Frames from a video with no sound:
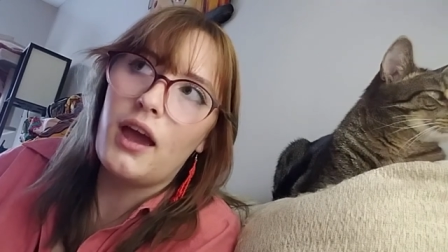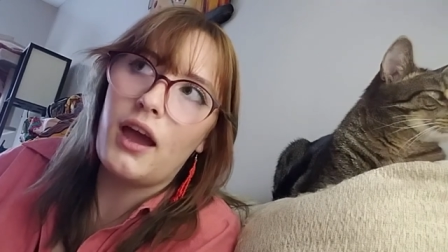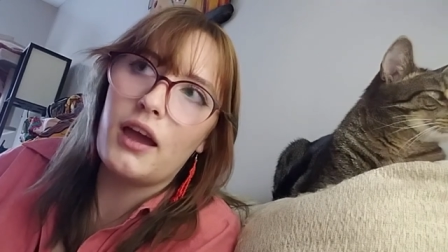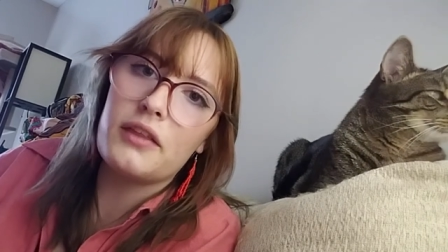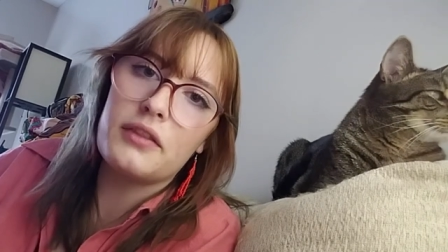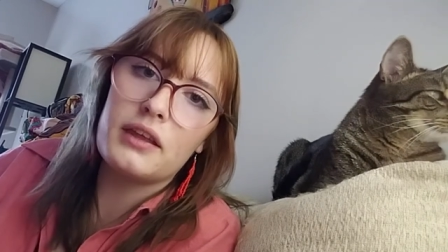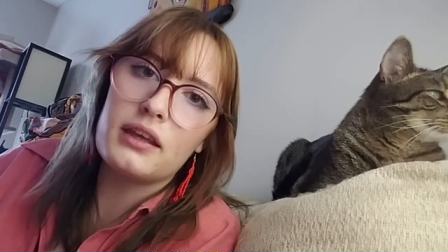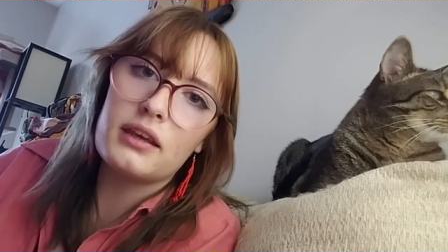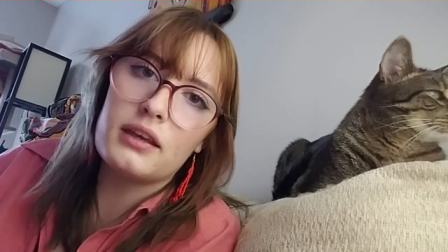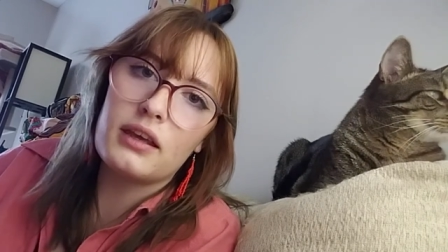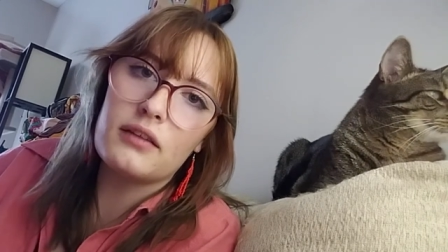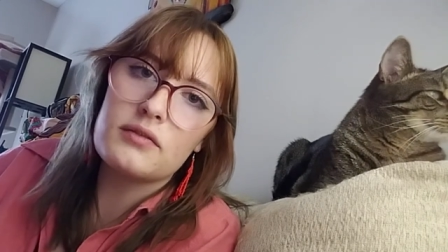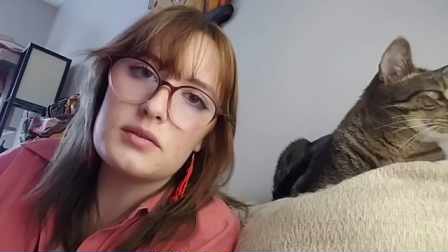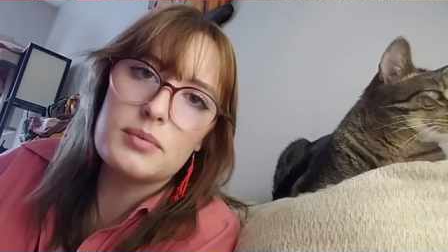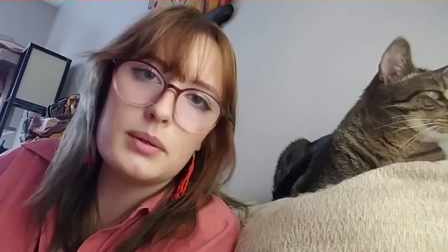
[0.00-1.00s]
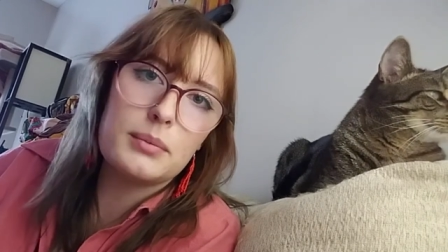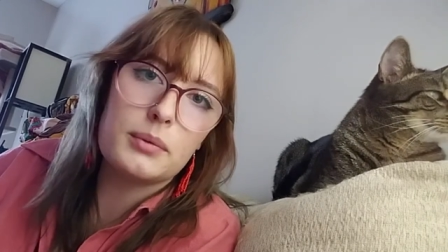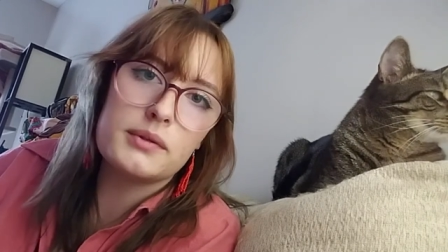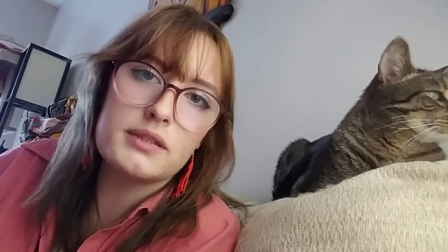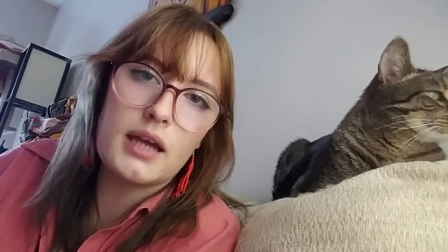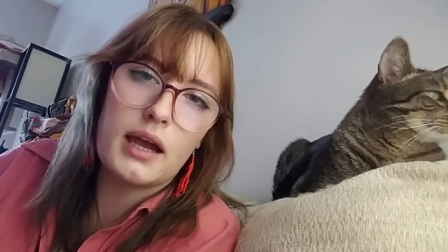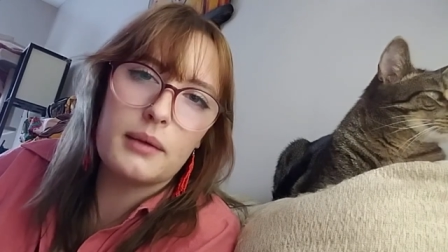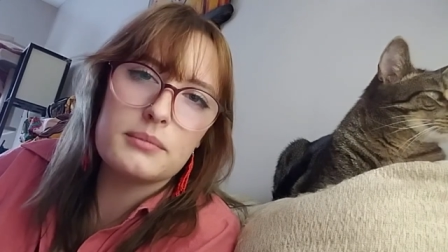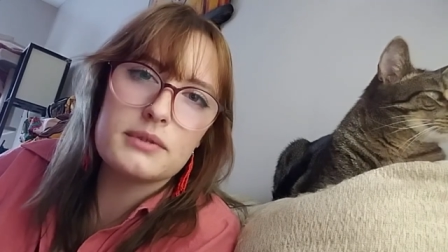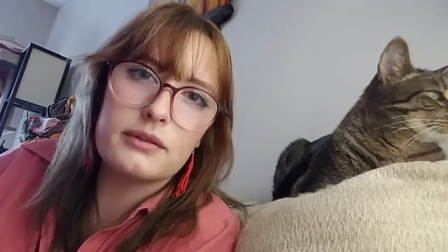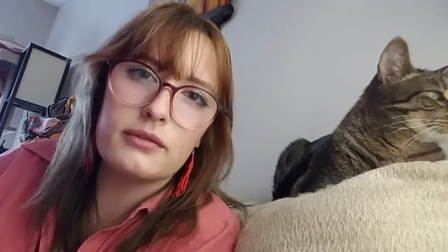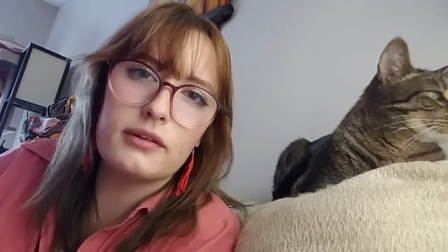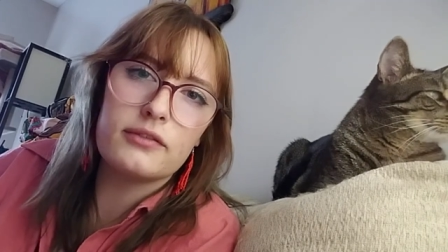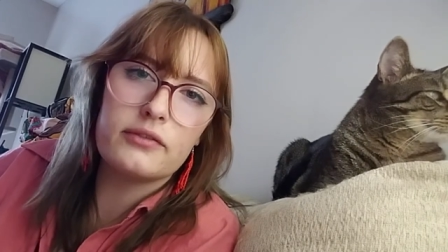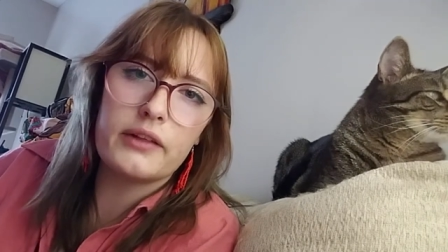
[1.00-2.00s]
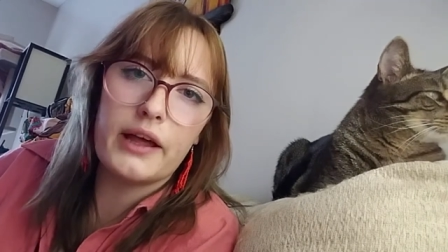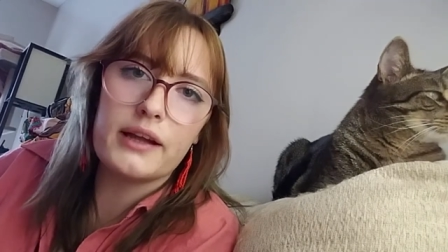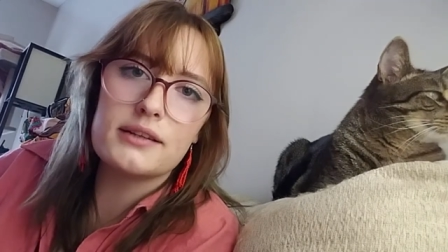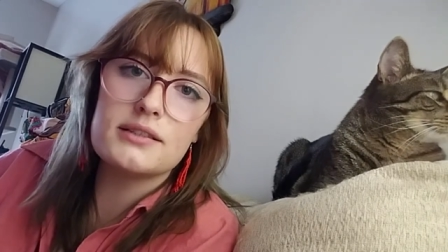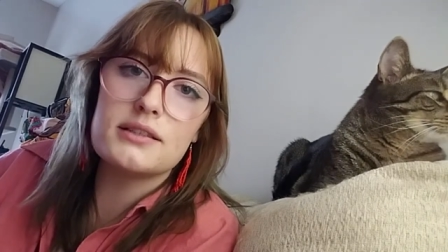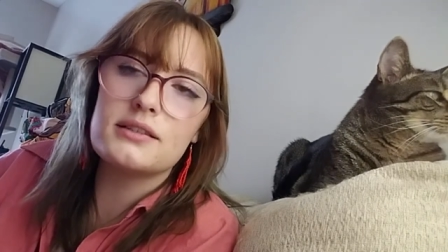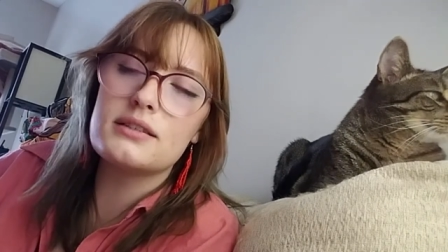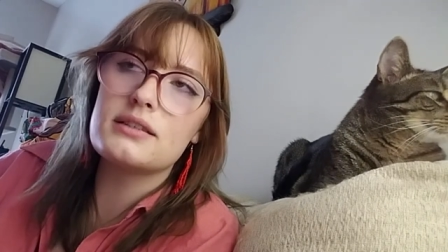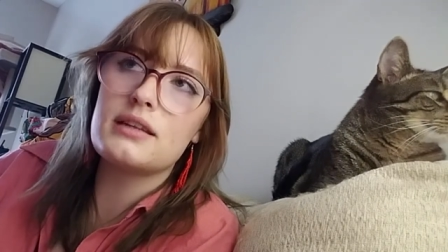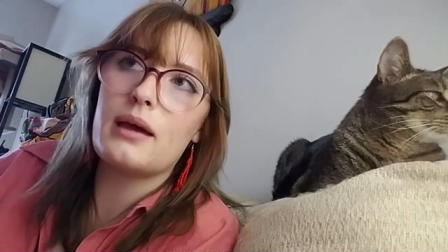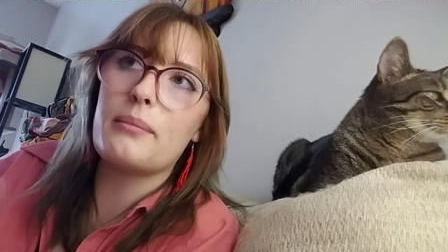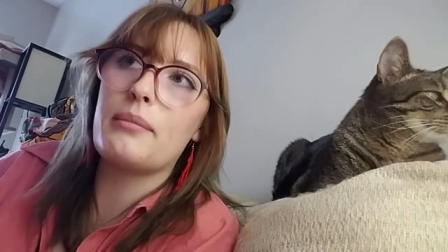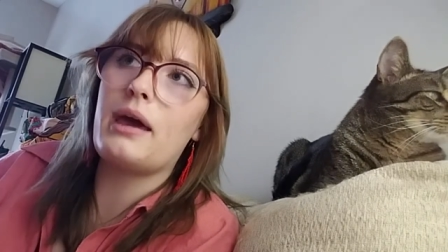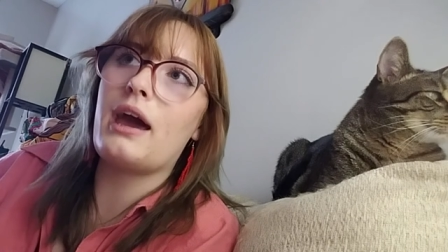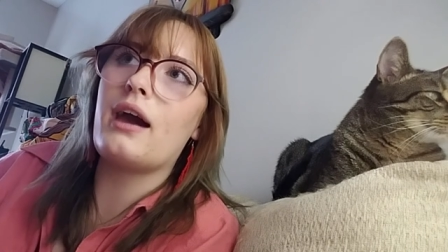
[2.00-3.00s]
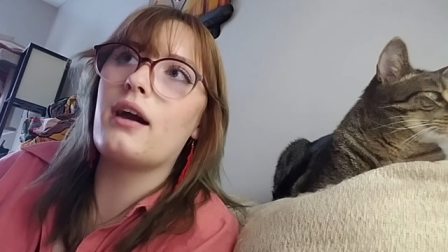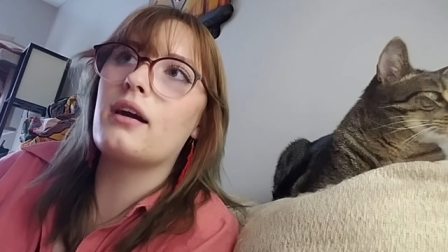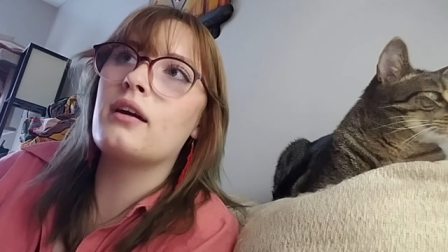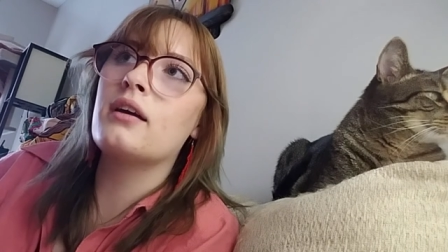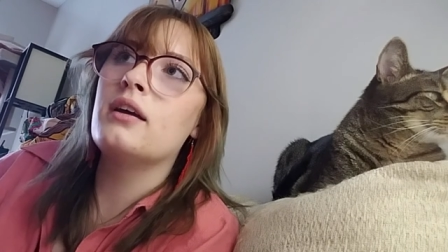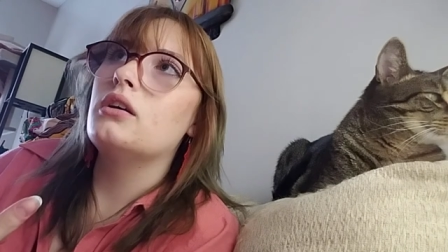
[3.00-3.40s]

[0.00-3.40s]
I think it gives people time to reflect and step back,